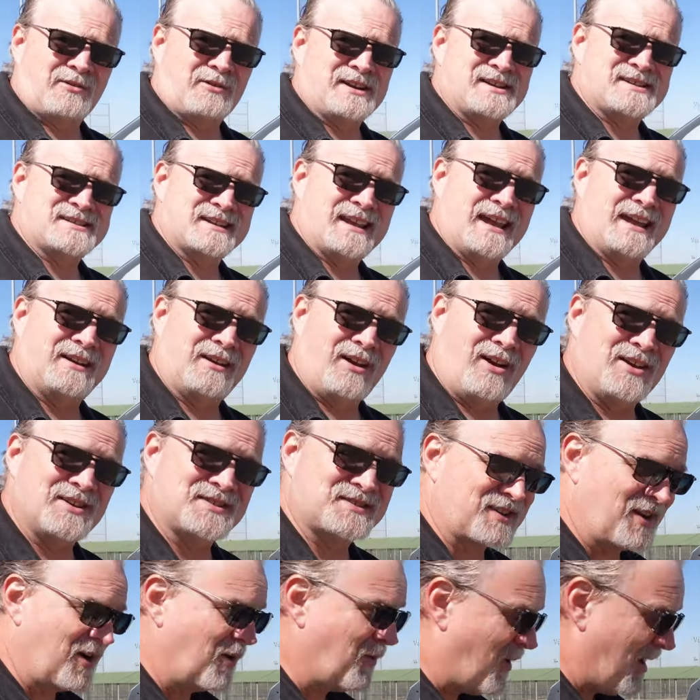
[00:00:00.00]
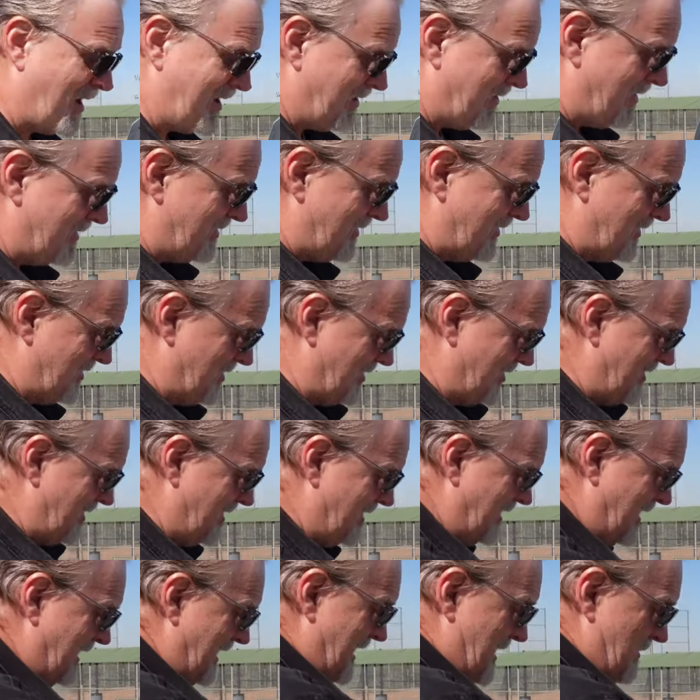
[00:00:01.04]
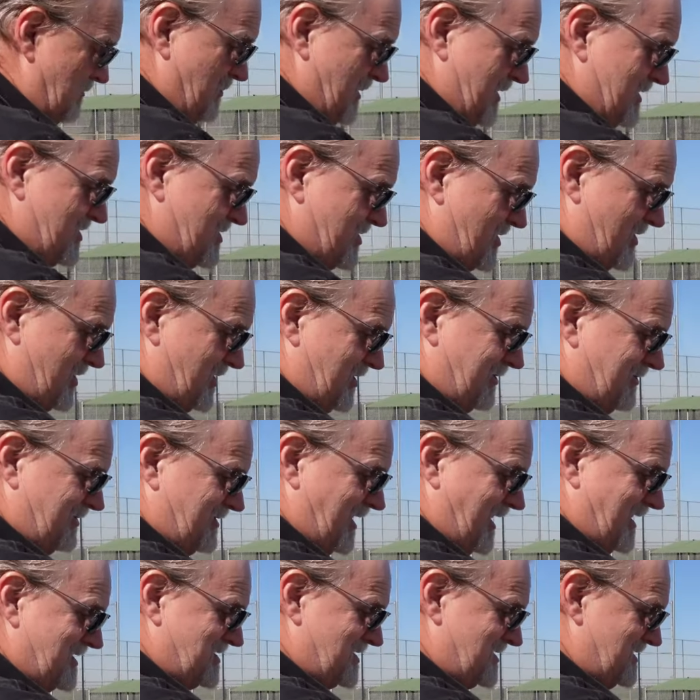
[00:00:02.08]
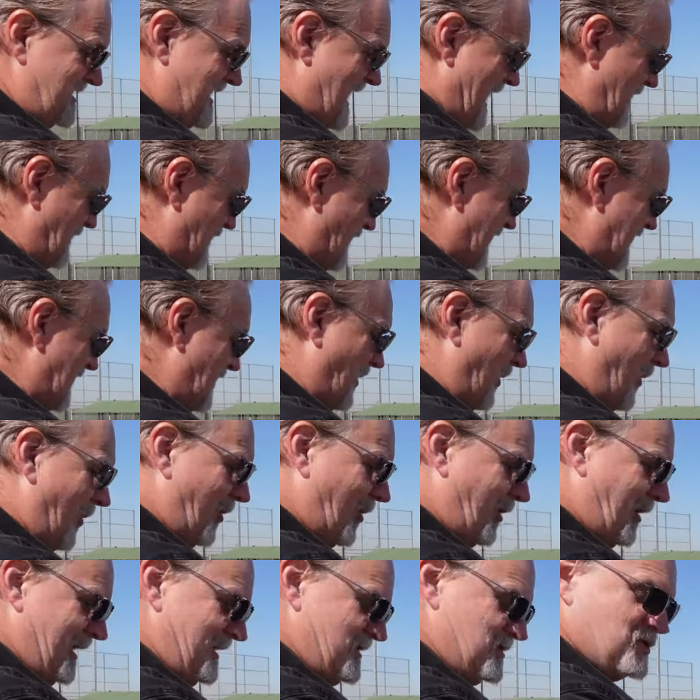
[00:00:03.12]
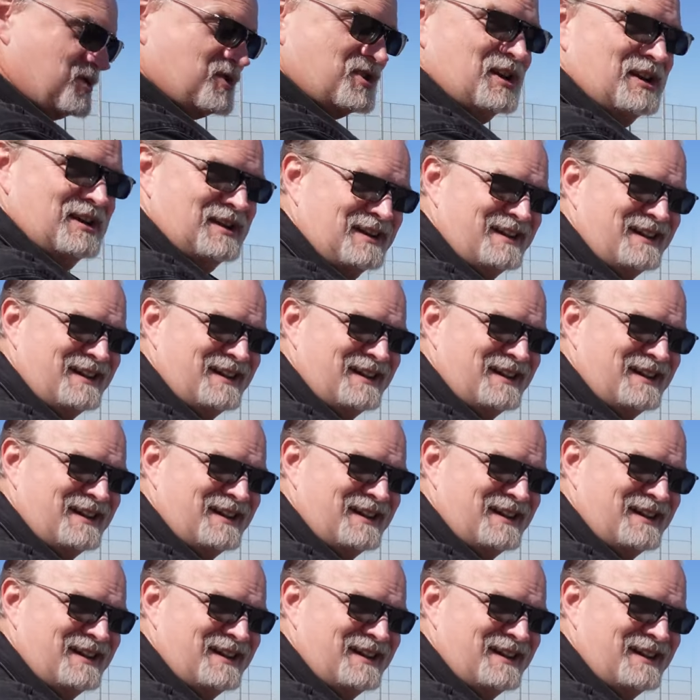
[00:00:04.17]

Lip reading: reset. Also, while you're under the hood, be sure you touch nothing orange.